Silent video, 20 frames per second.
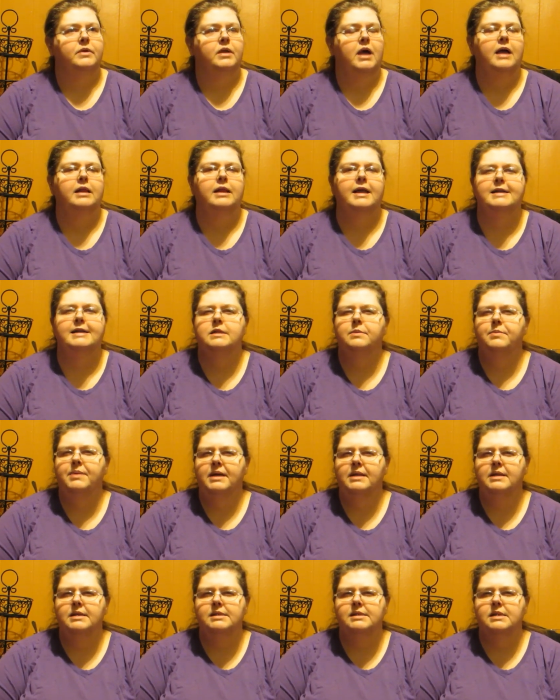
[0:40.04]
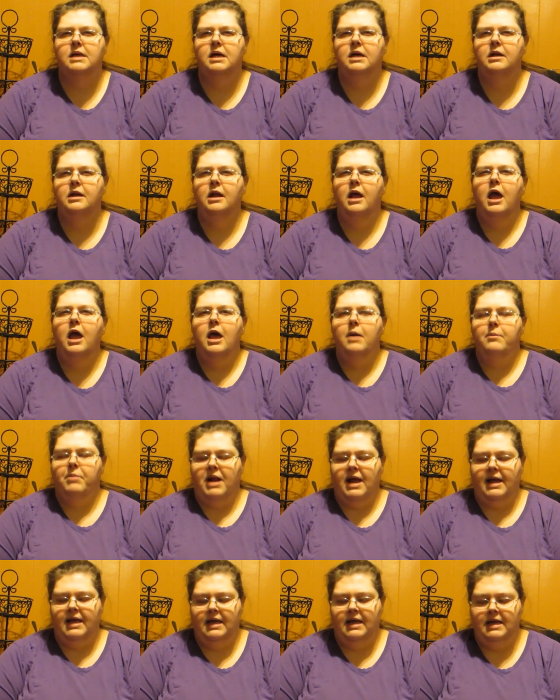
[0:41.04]
I like to be in the sun, but
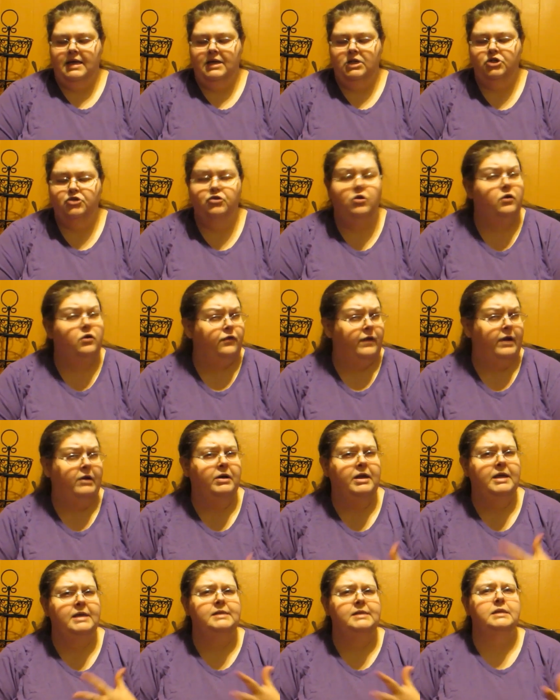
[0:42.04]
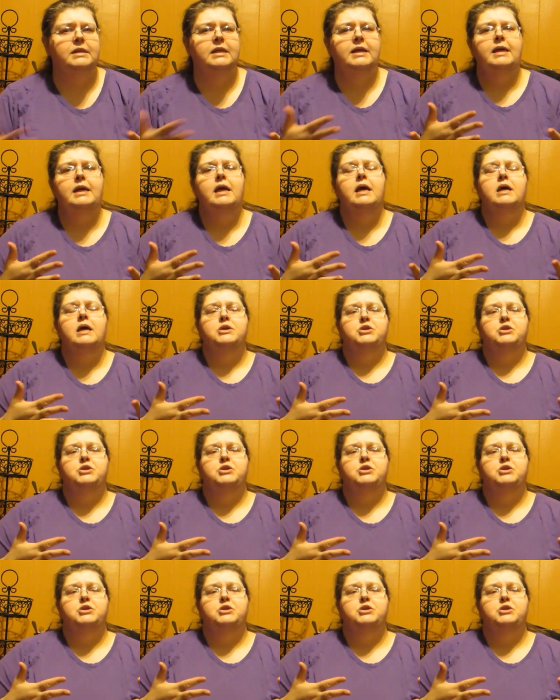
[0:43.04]
I get heat stroke very easily.